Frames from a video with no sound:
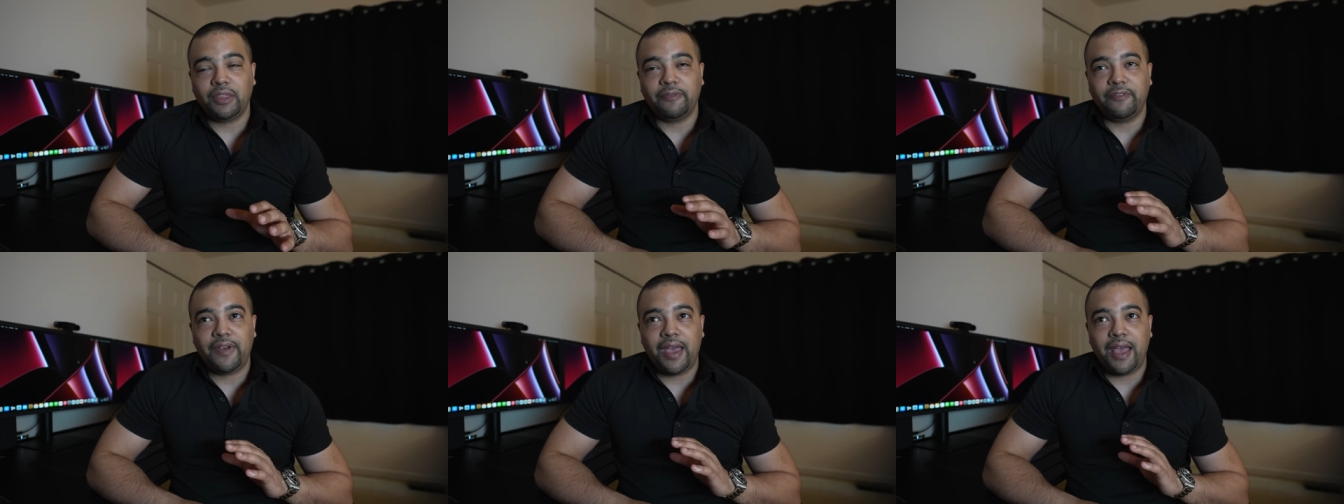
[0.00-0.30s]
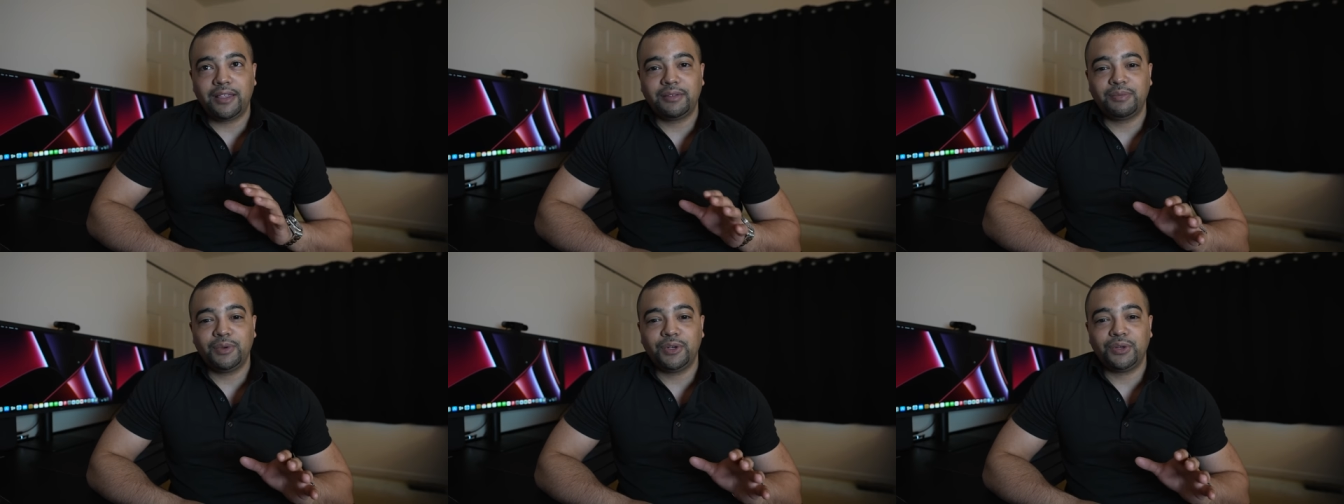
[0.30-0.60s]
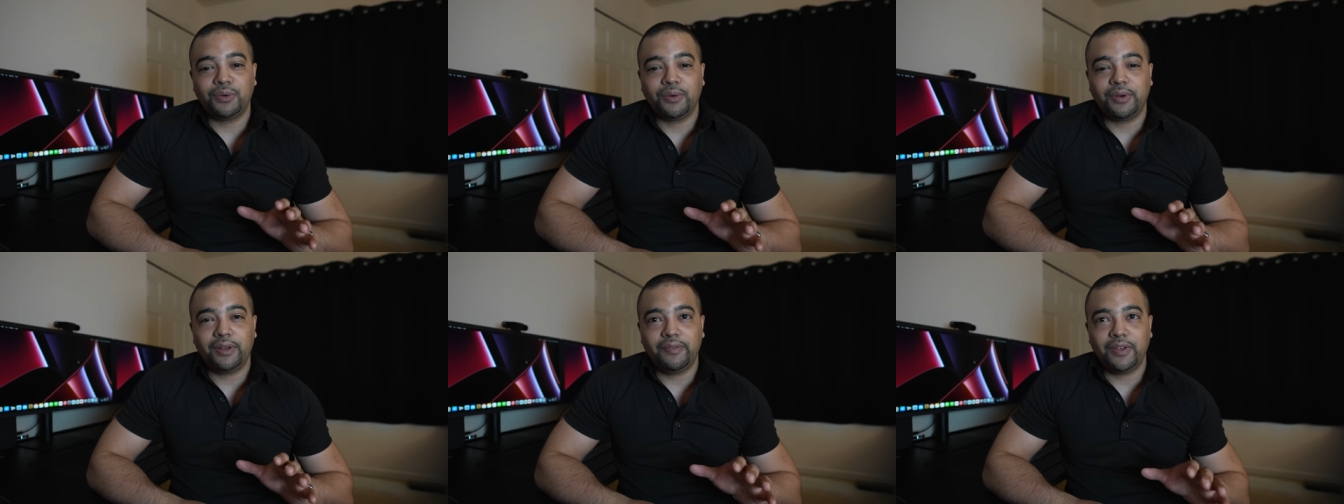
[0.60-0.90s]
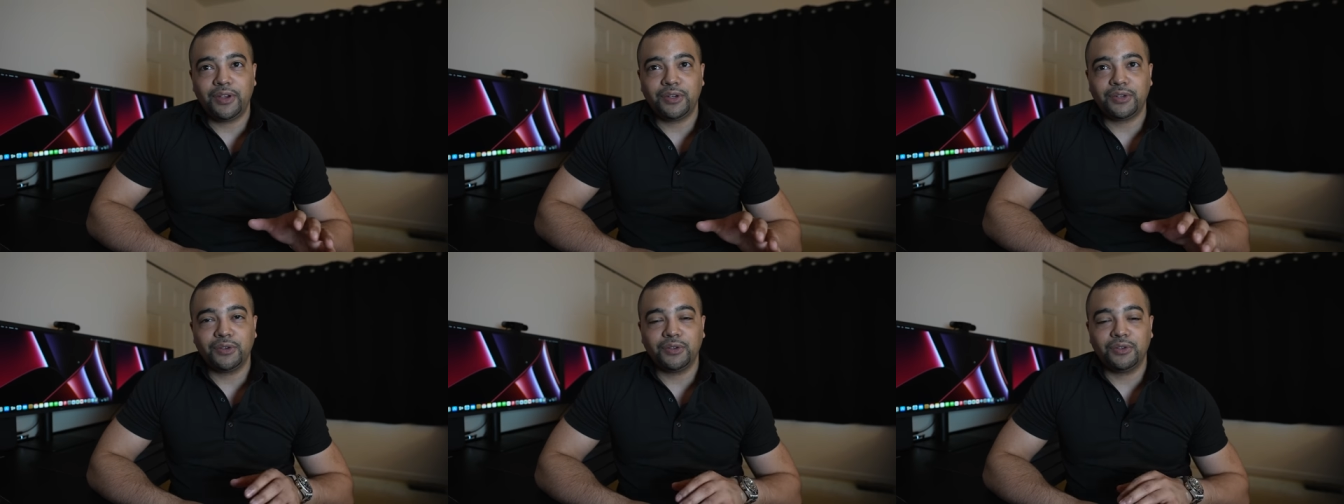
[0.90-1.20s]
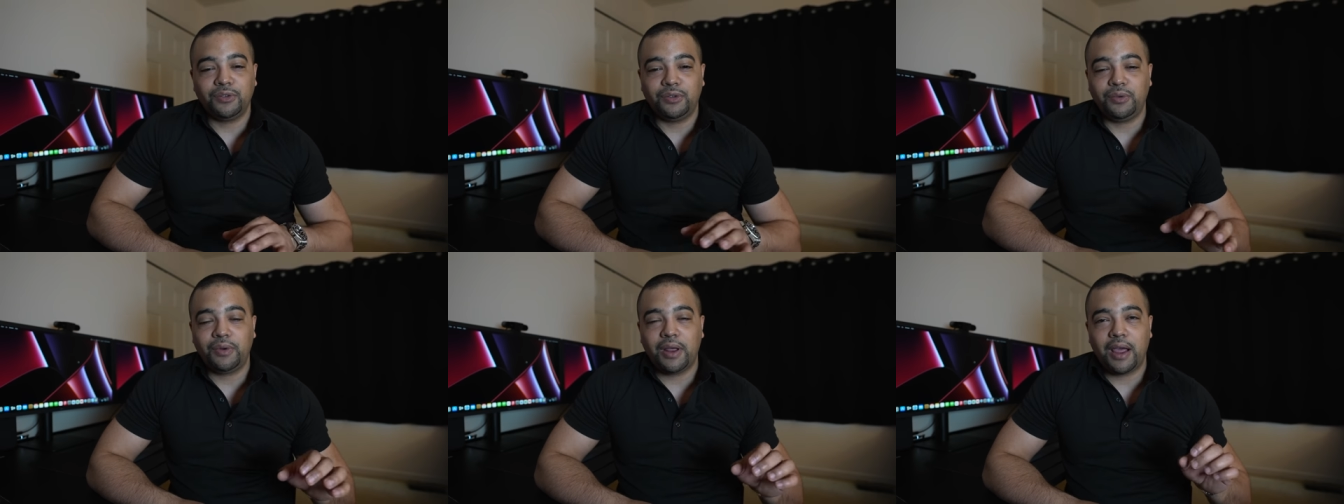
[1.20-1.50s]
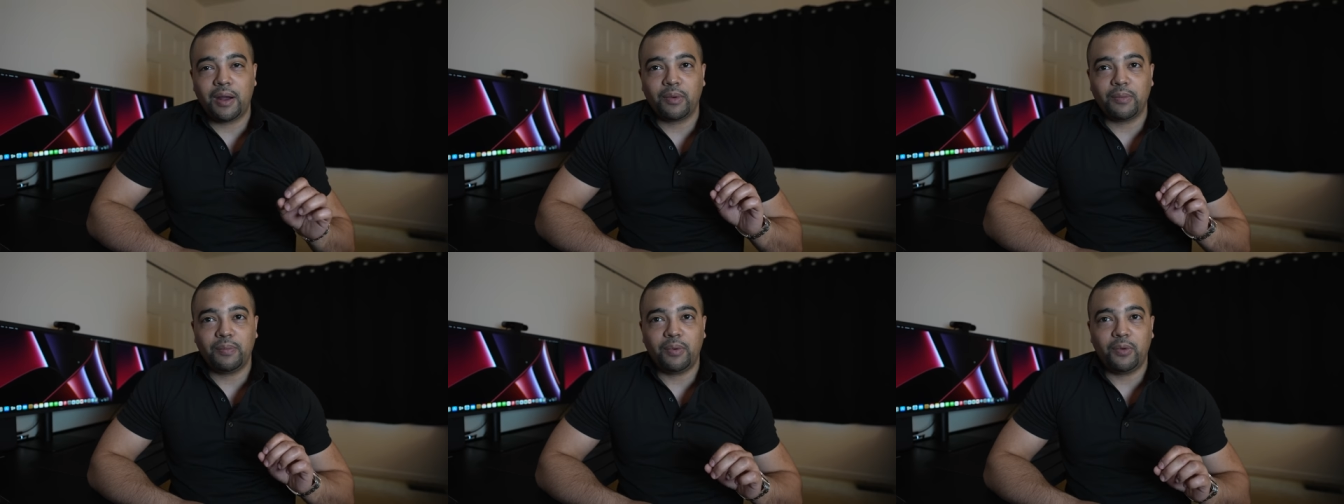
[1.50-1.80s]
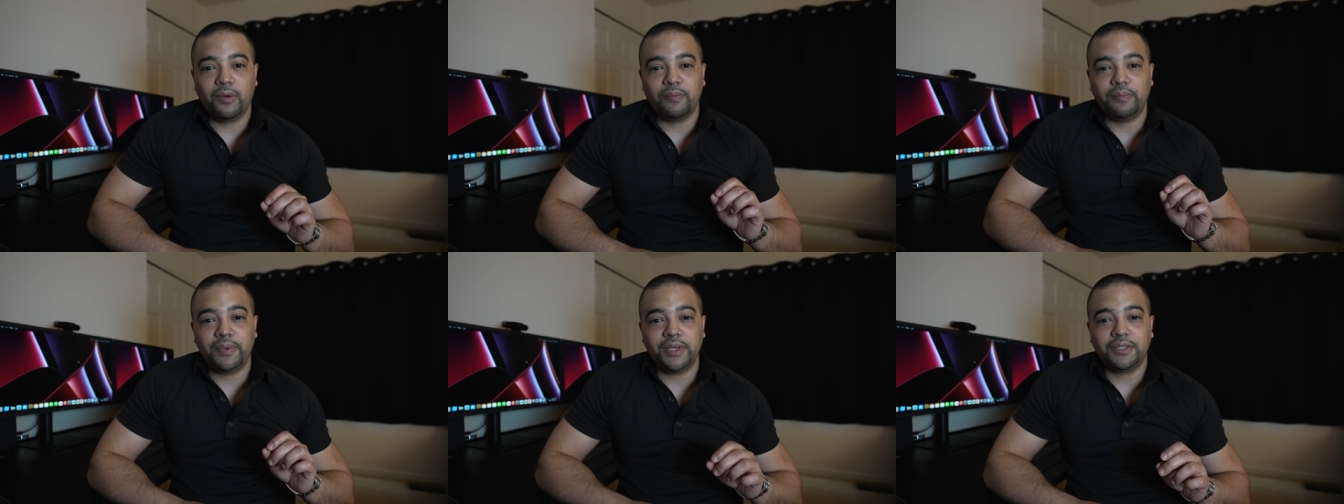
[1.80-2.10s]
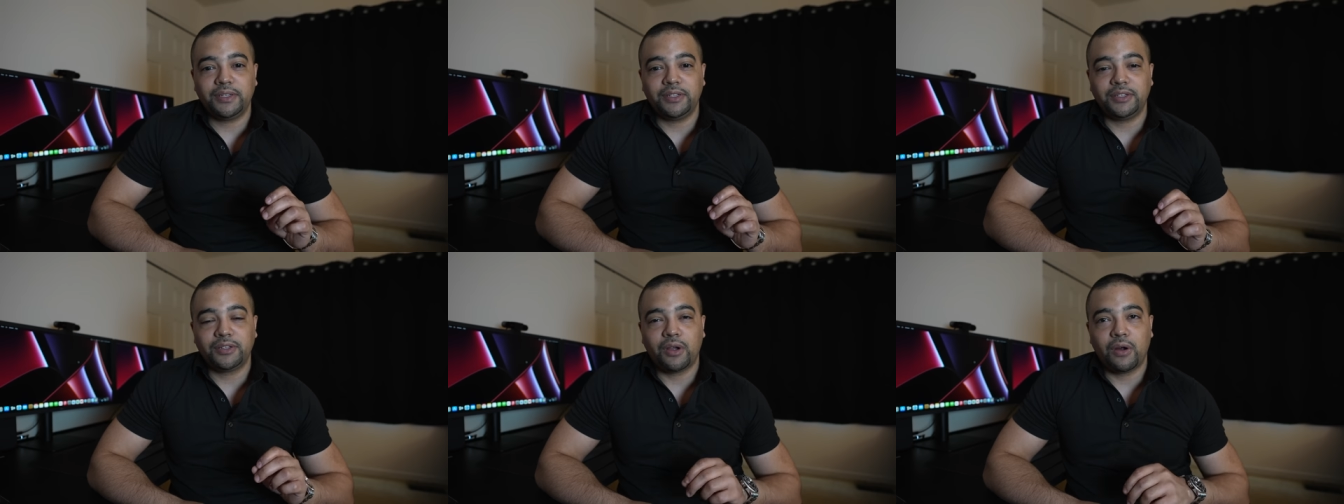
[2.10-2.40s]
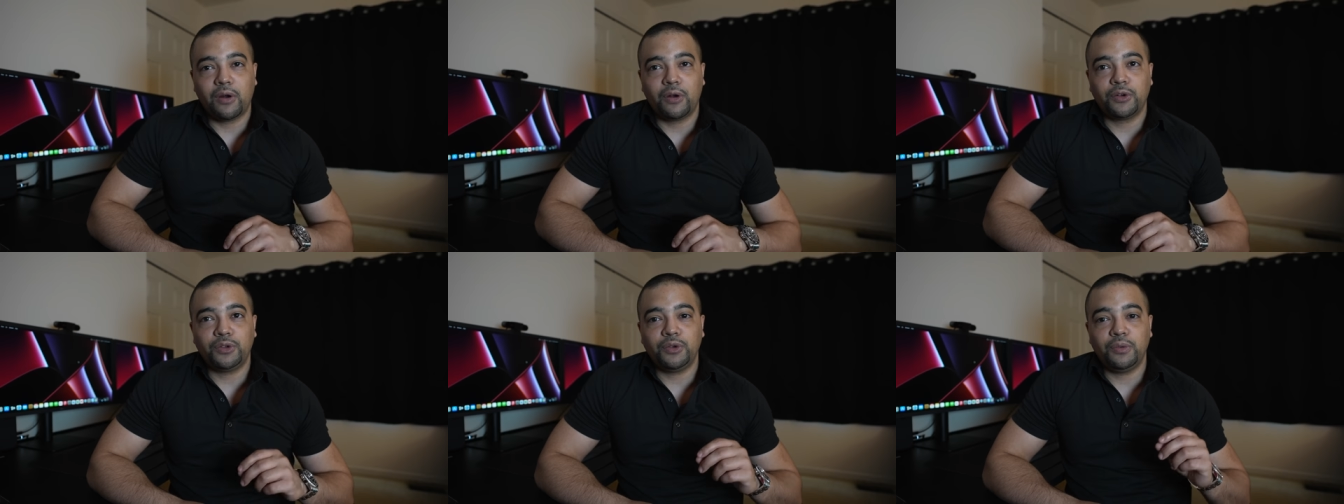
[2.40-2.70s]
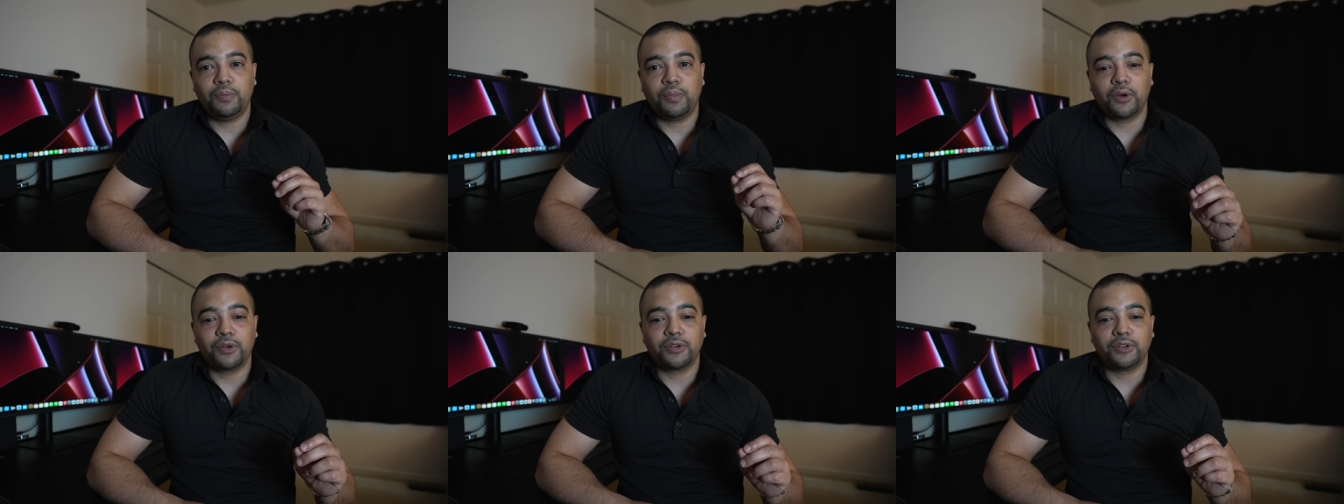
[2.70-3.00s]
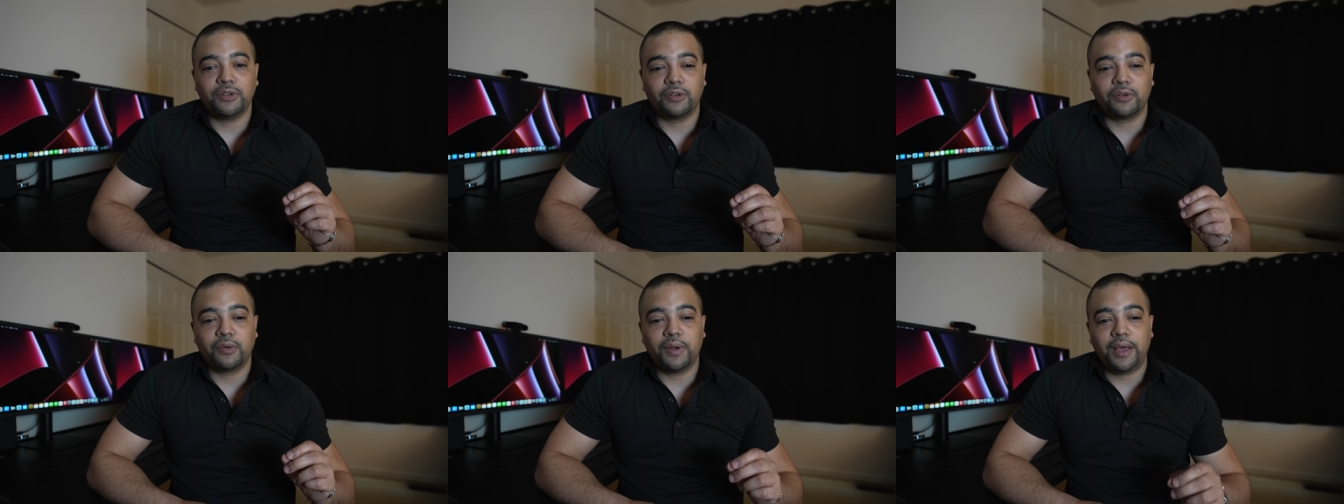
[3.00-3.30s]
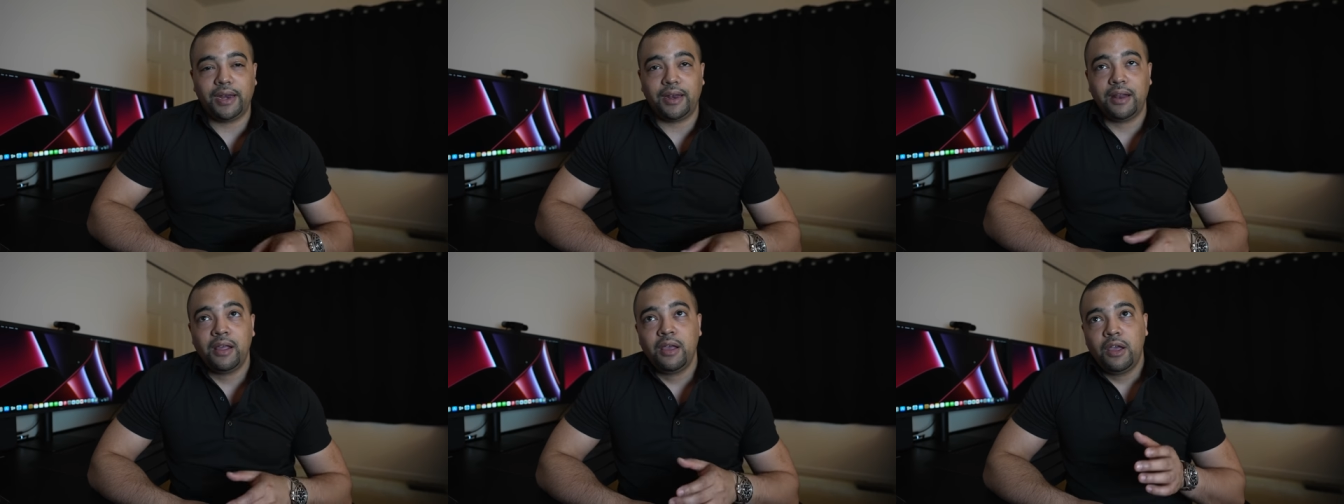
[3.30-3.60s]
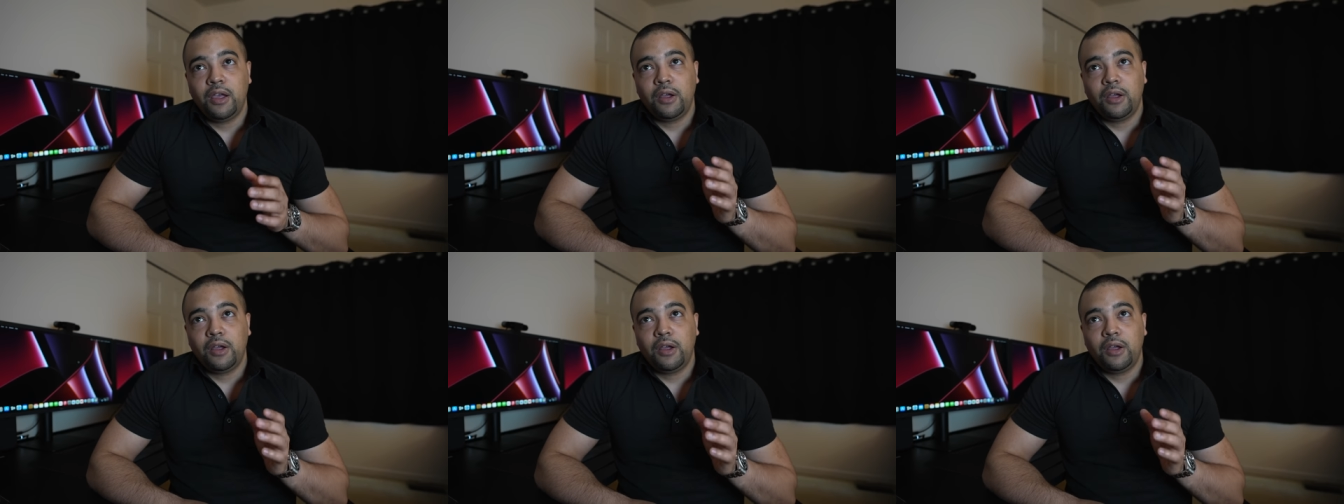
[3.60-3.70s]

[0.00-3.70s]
The vast majority of issuers do not report business cards to personal credit,